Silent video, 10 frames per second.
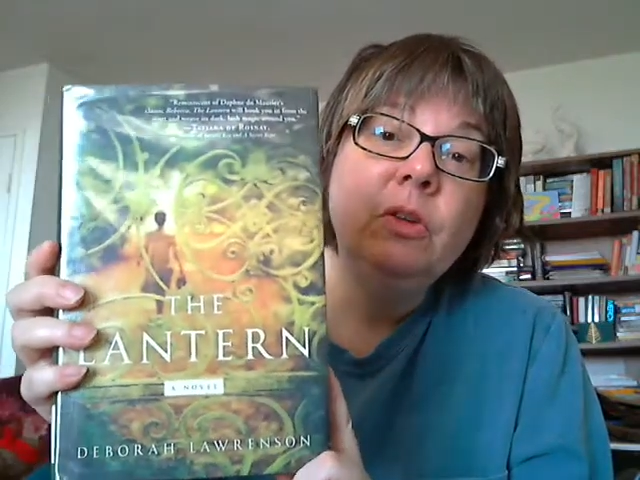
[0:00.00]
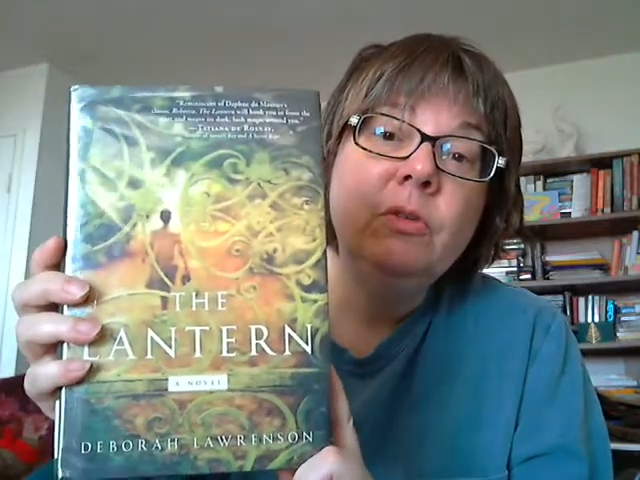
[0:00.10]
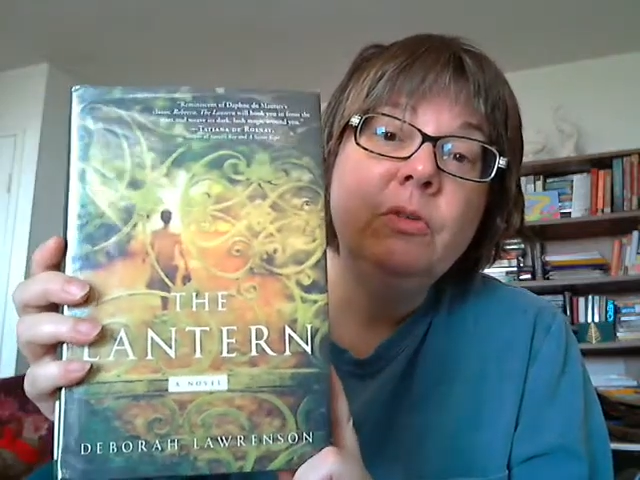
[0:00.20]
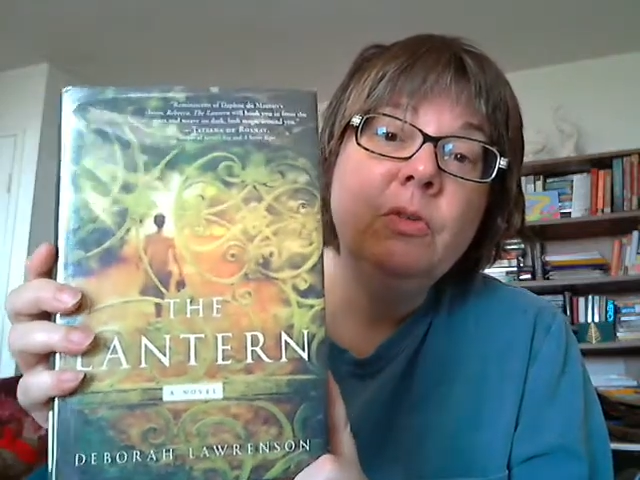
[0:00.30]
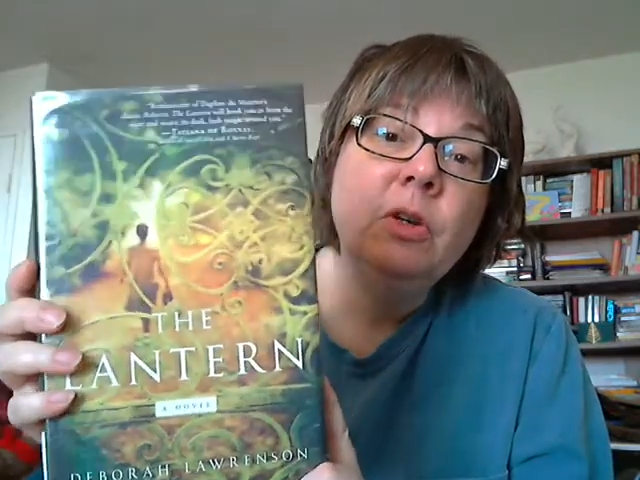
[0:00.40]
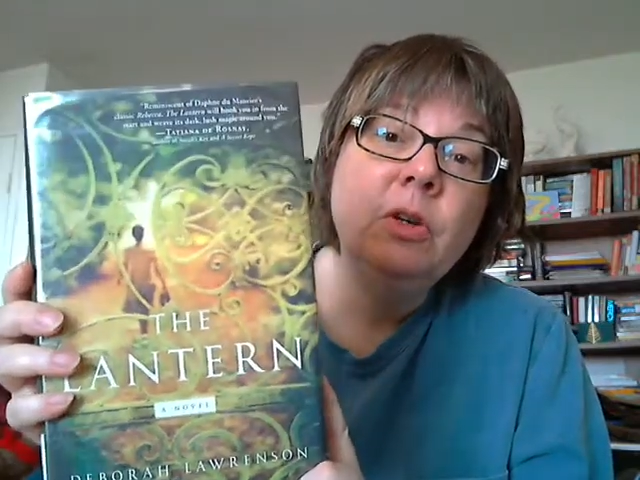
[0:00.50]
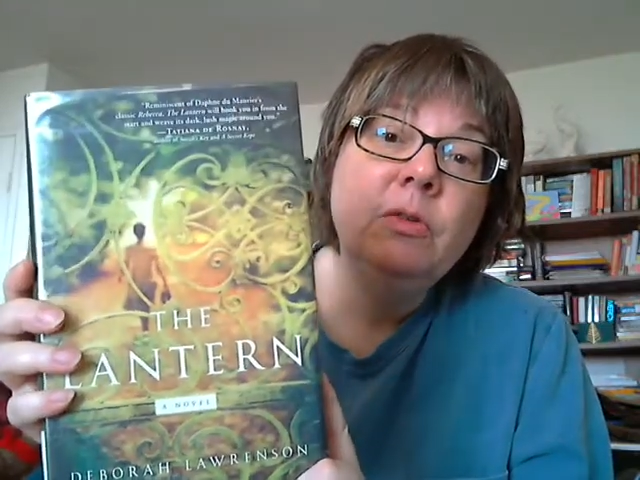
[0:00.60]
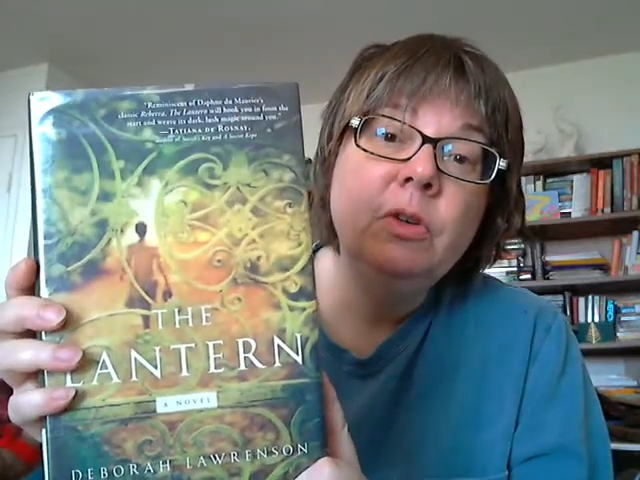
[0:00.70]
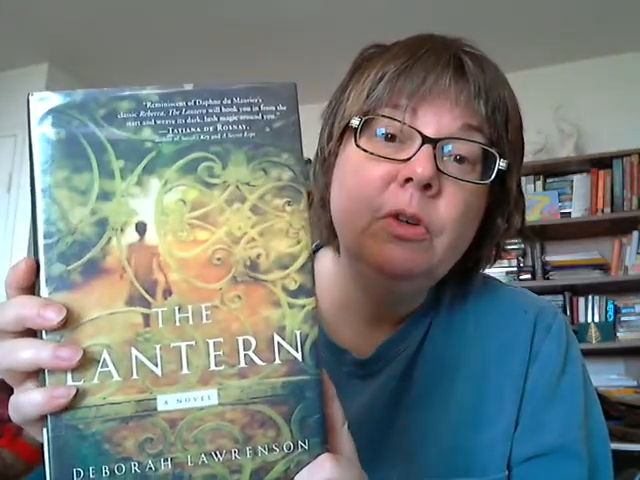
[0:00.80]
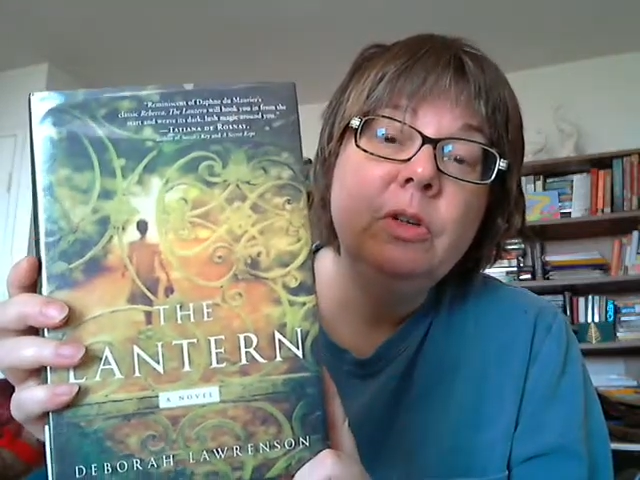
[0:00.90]
a very,
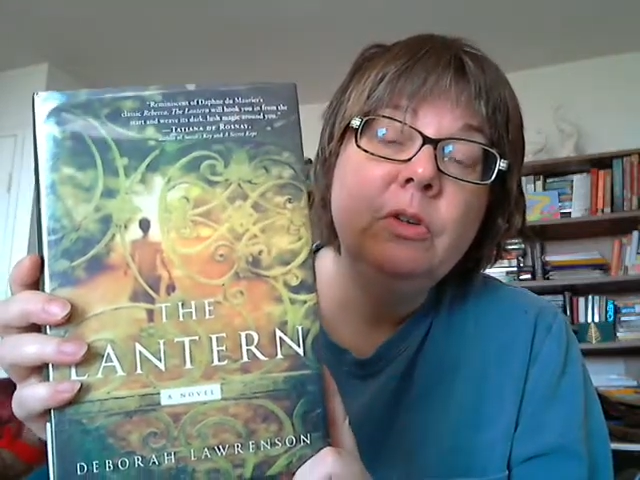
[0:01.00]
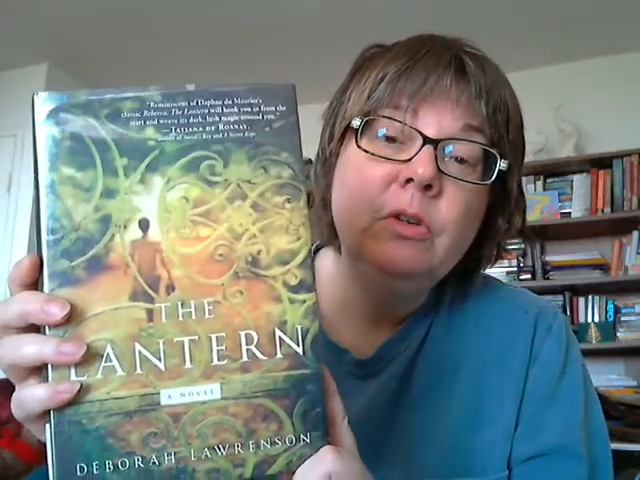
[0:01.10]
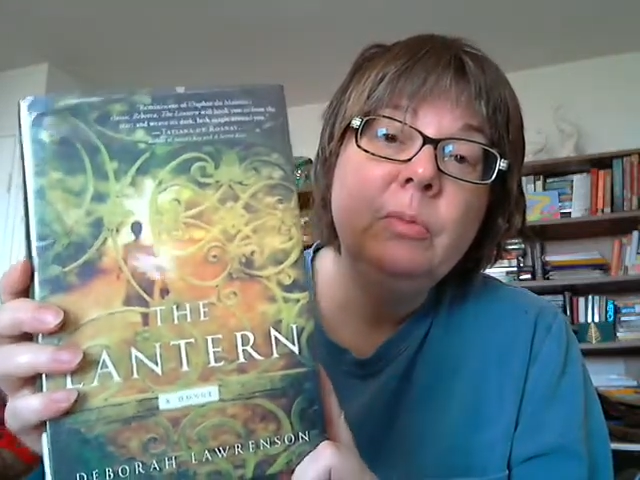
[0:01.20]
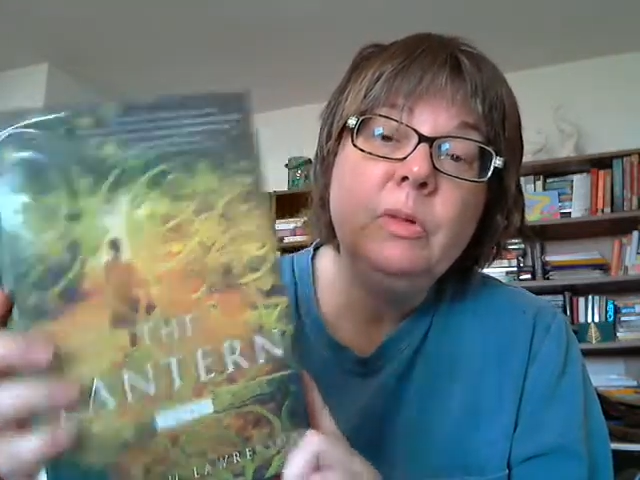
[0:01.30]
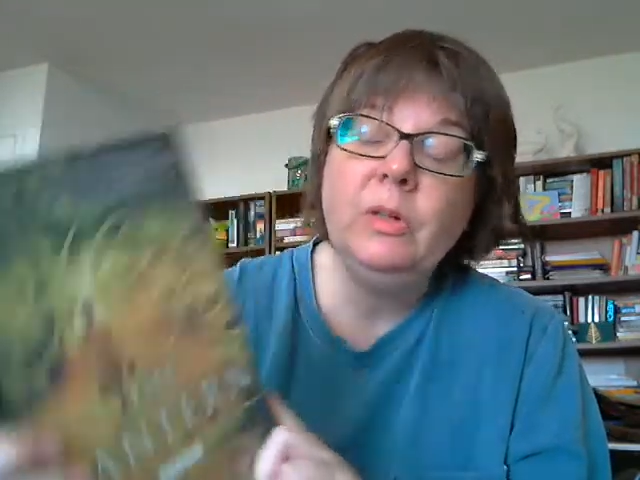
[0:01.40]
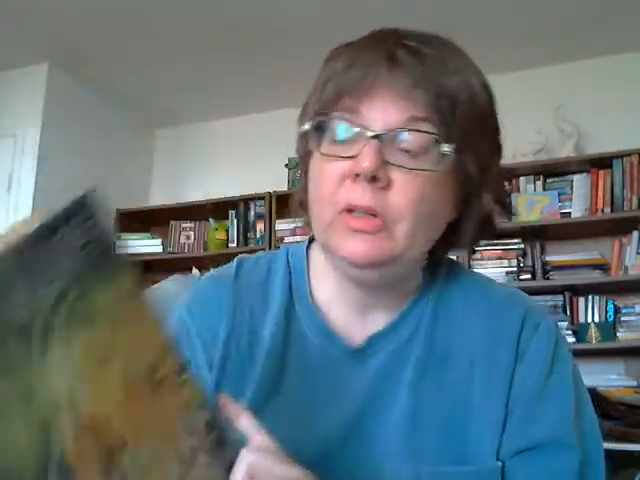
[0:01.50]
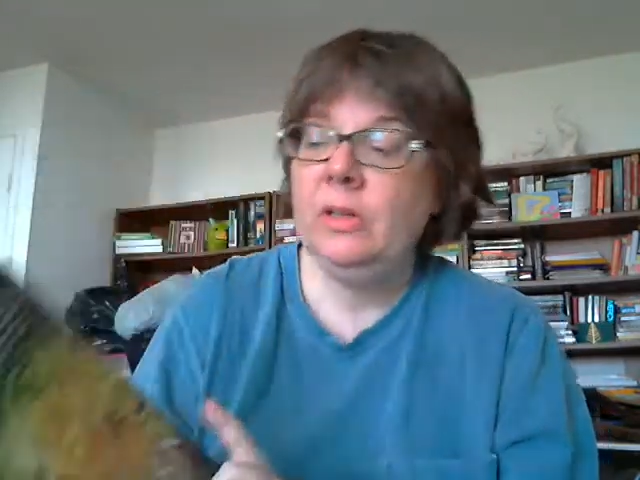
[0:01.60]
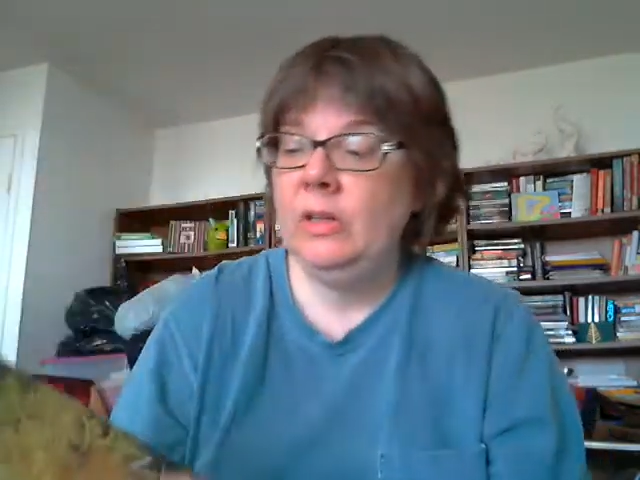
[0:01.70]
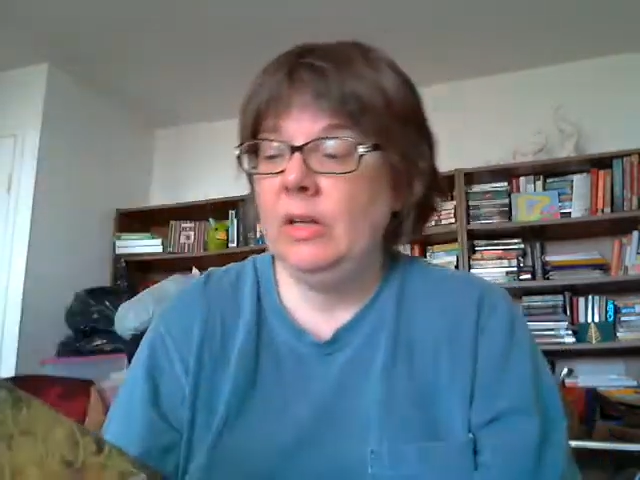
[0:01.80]
very good book.